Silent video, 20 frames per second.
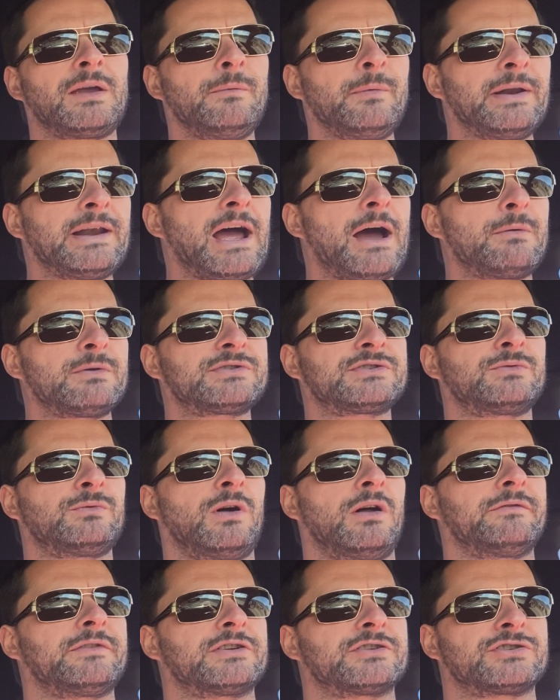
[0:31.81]
when I was
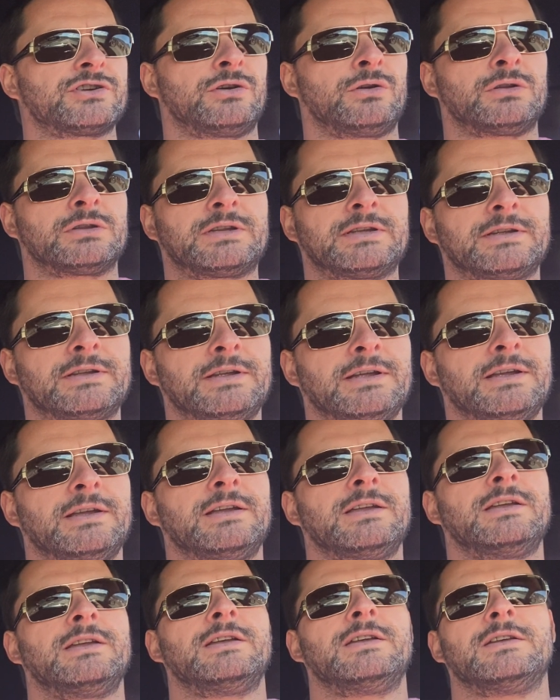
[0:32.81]
12 years old.
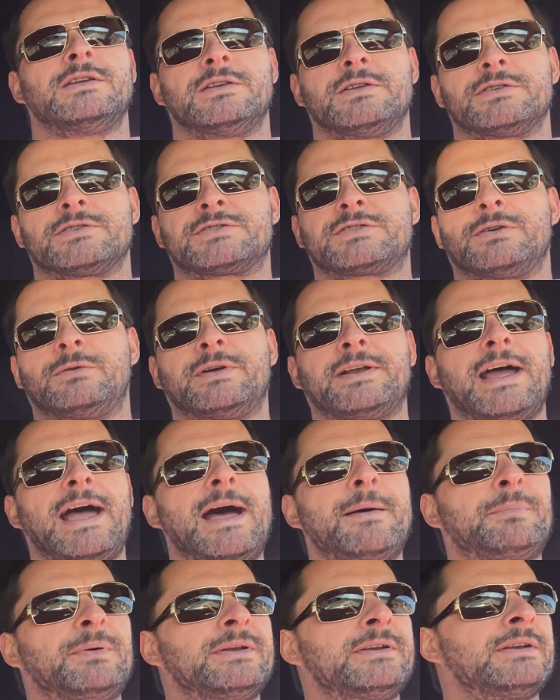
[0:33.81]
So what
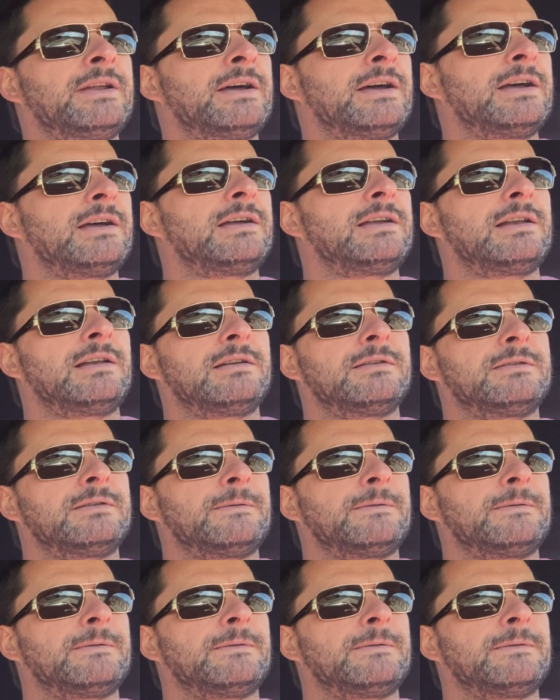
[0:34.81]
happened, uh,